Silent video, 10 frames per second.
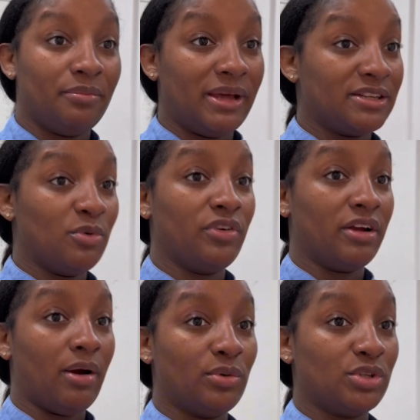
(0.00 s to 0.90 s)
Mia's moving
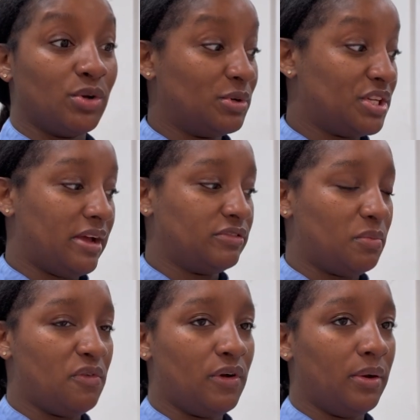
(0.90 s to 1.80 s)
around so much and I have to
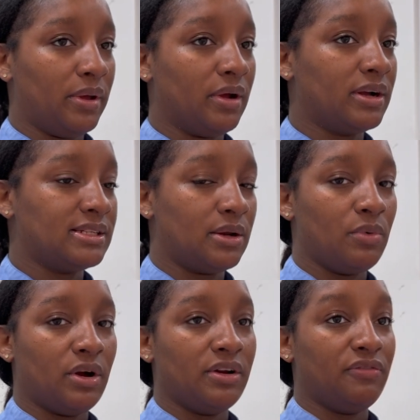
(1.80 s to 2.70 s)
be following her because I don't
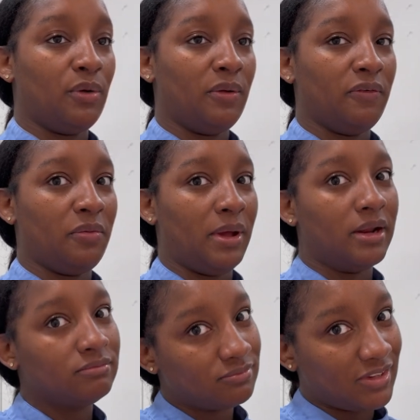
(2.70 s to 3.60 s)
want her to fall over the bed
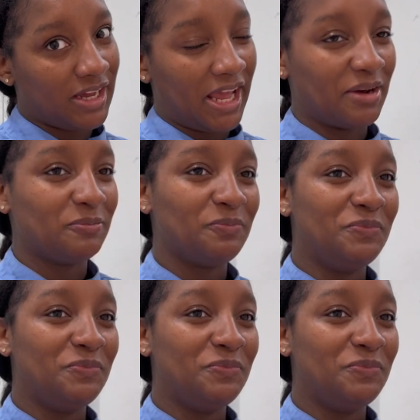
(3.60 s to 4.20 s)
again.